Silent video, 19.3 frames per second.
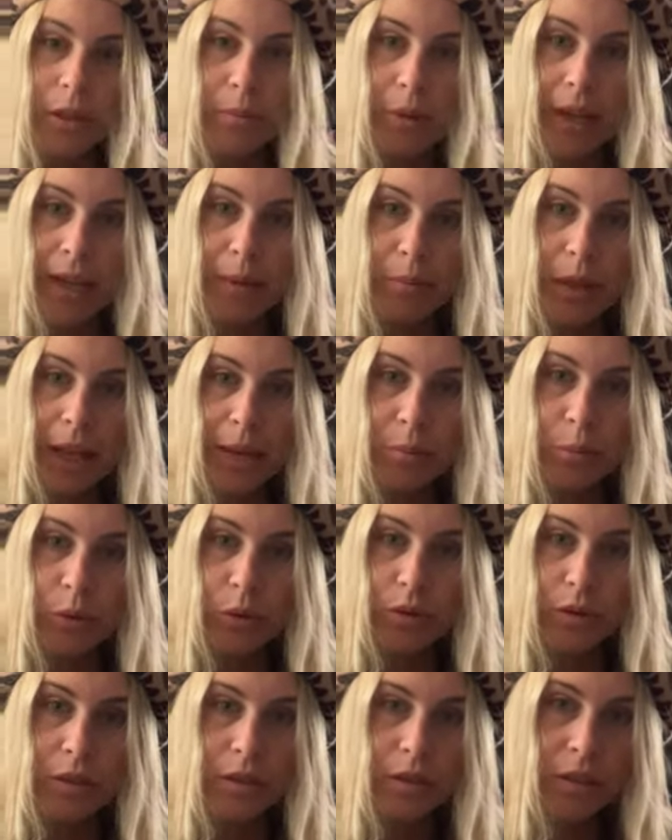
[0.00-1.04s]
to buy a black
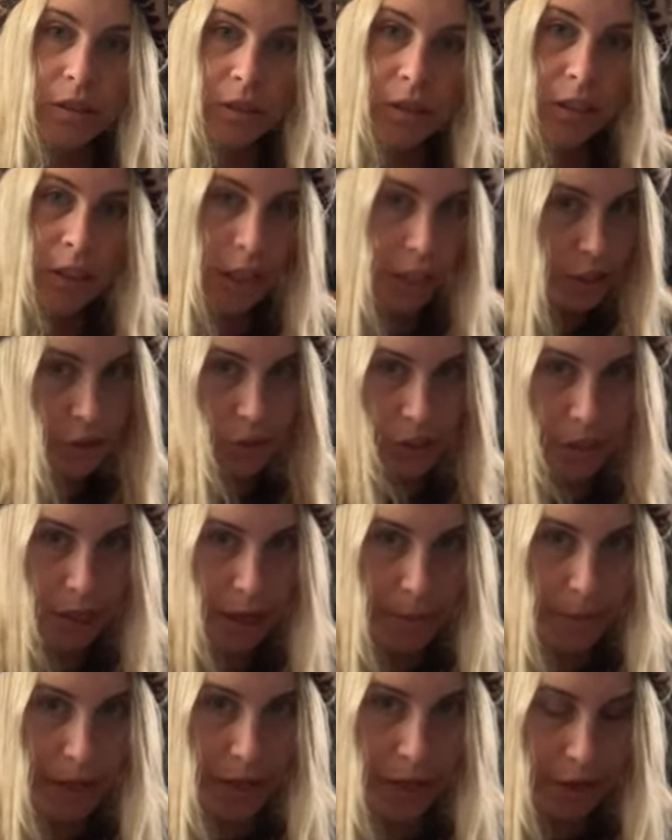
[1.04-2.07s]
poodle. I should have got
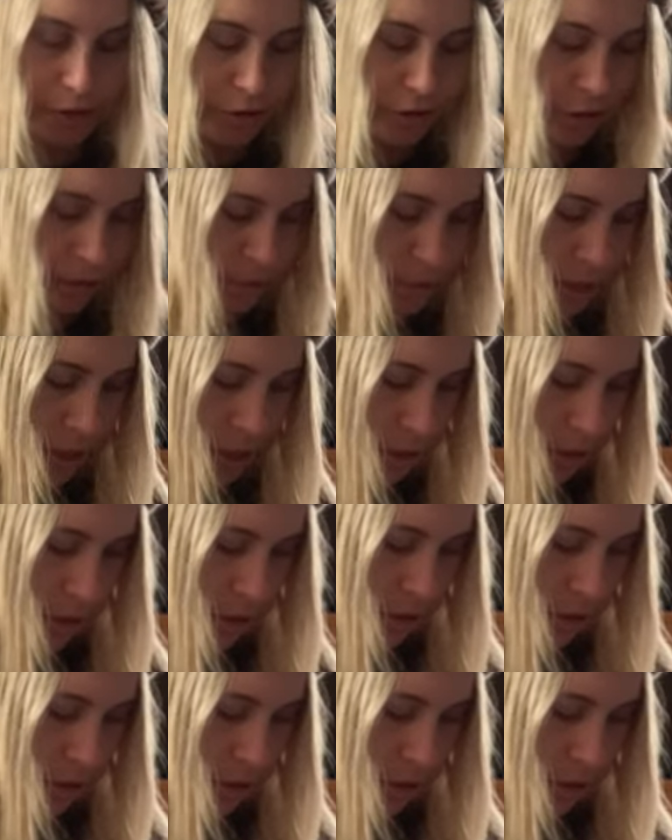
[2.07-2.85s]
my hair trimmed today. It